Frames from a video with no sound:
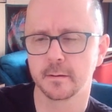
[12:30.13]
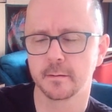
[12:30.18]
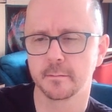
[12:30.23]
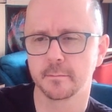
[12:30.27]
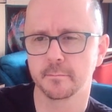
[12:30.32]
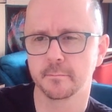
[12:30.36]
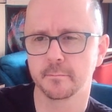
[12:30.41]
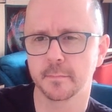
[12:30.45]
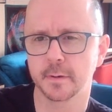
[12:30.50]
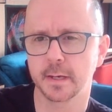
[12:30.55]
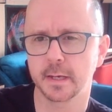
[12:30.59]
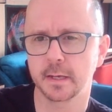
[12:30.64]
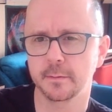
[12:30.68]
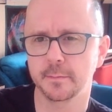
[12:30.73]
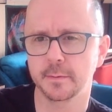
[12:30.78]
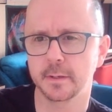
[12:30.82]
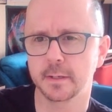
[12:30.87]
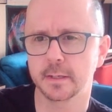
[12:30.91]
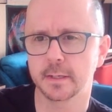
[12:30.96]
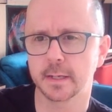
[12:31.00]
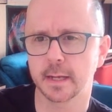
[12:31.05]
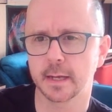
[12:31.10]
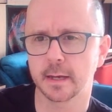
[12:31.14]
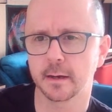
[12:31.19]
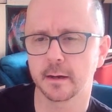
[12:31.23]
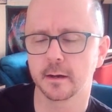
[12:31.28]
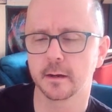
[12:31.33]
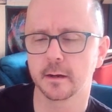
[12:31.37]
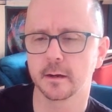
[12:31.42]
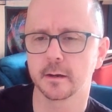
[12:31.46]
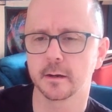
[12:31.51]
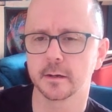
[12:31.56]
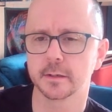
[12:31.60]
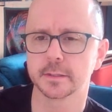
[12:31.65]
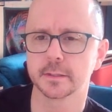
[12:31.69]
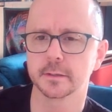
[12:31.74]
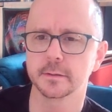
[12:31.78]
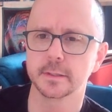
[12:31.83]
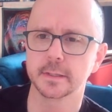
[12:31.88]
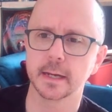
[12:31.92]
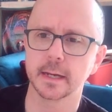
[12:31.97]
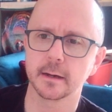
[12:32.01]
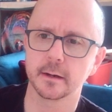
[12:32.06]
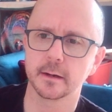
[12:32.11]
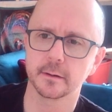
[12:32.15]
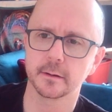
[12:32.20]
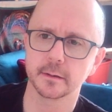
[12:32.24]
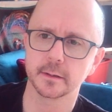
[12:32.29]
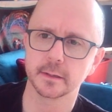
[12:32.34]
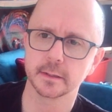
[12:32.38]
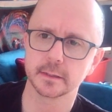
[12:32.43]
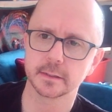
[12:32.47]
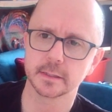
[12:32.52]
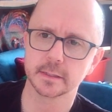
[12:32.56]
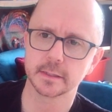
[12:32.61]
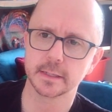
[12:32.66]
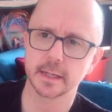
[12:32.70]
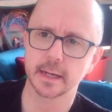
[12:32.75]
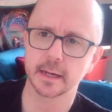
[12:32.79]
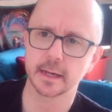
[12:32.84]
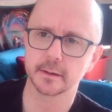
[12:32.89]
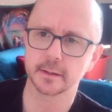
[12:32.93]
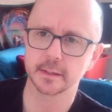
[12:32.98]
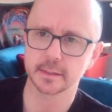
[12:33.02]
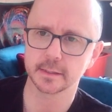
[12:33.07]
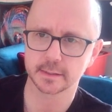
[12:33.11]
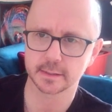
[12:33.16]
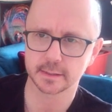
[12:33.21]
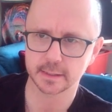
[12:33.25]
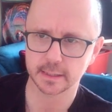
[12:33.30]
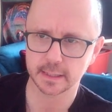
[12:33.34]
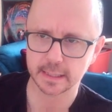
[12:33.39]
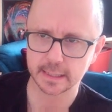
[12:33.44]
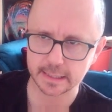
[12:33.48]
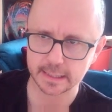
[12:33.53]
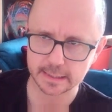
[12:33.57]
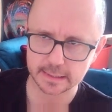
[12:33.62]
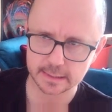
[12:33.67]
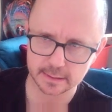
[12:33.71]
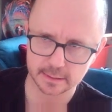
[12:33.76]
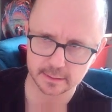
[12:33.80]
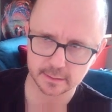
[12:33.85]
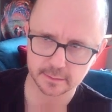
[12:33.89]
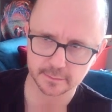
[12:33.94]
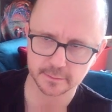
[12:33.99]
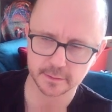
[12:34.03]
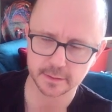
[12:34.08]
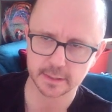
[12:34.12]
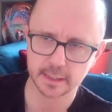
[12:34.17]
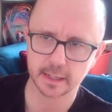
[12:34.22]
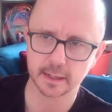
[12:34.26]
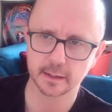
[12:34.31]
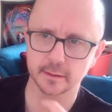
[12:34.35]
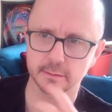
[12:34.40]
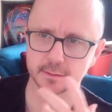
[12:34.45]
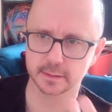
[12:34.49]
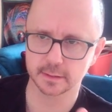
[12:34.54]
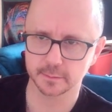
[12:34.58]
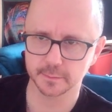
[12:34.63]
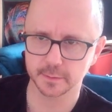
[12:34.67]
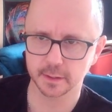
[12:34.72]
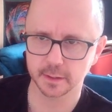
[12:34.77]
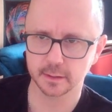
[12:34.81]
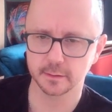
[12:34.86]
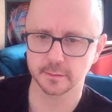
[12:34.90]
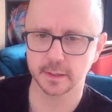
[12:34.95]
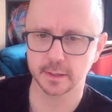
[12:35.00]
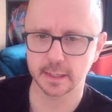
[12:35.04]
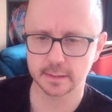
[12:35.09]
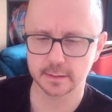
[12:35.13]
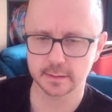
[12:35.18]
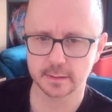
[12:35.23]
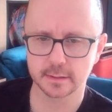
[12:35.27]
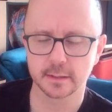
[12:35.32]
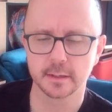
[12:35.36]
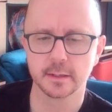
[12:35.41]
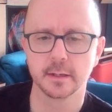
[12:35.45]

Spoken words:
maybe down. So down. To down is to eat. If you down something, you eat it.